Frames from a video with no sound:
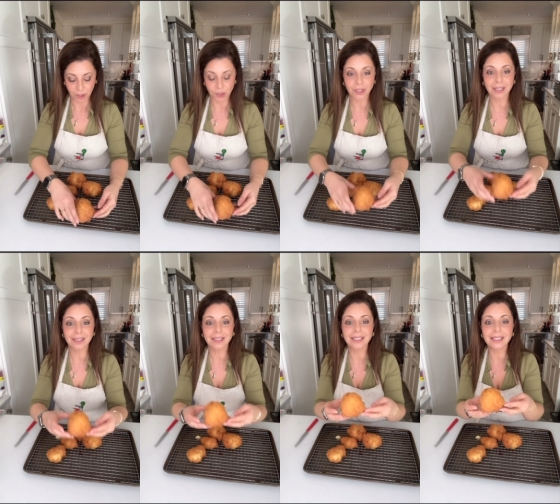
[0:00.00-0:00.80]
Look
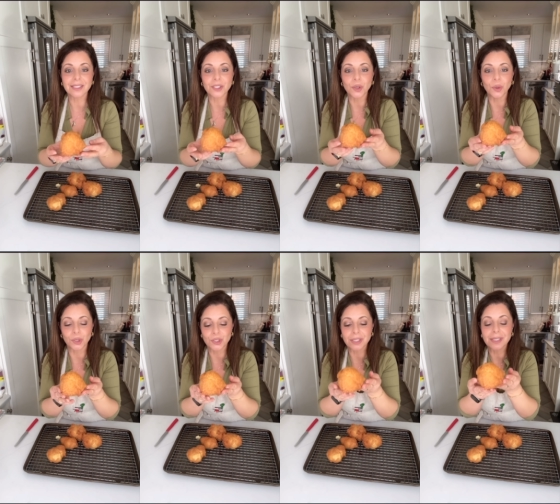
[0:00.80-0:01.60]
at these
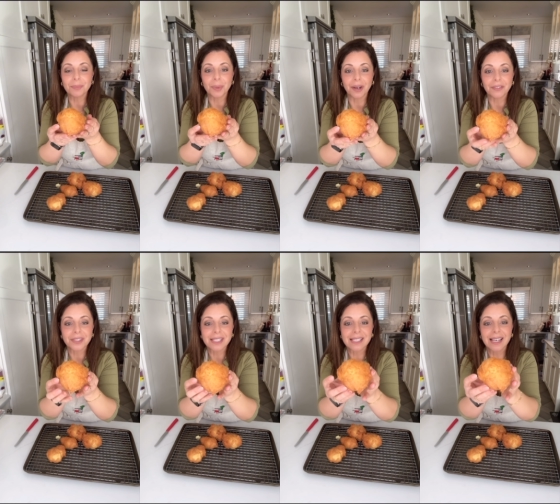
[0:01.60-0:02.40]
gorgeous
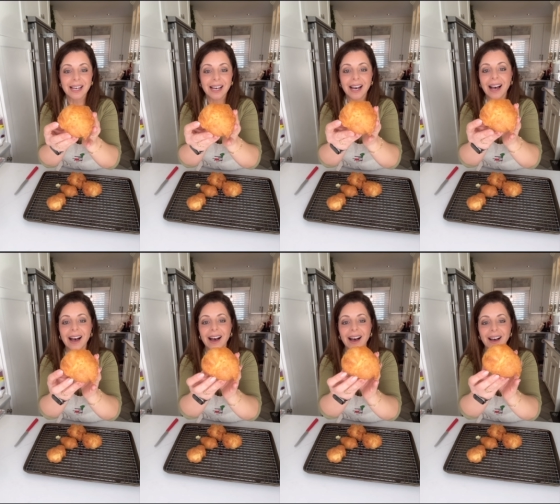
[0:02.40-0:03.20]
puffs
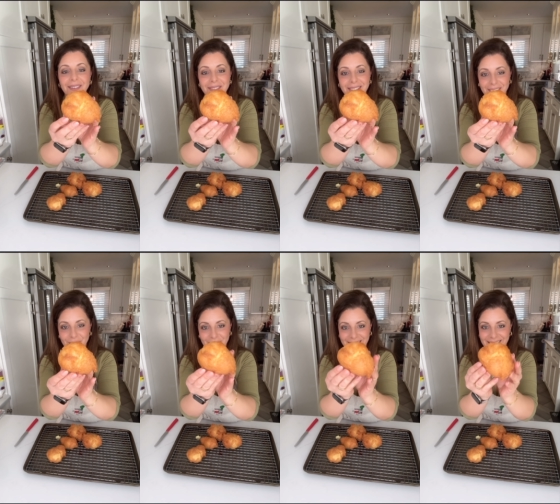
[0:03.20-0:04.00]
of
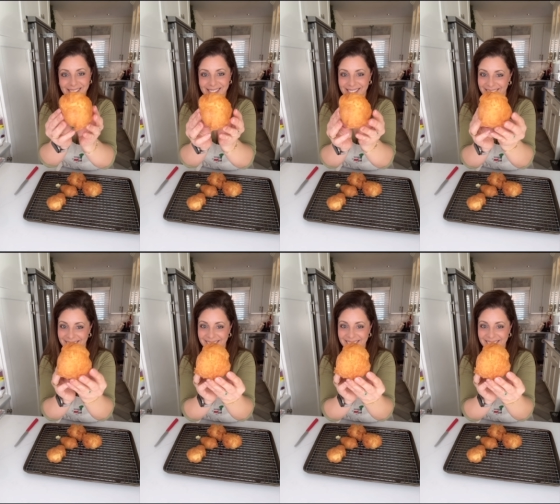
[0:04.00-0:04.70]
deliciousness.